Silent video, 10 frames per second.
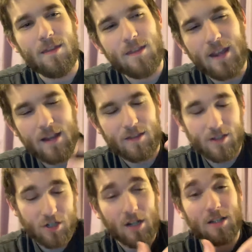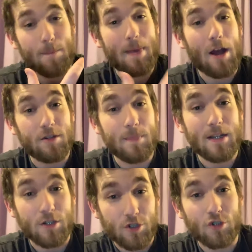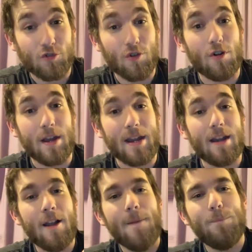they the shuttle's about to be destroyed,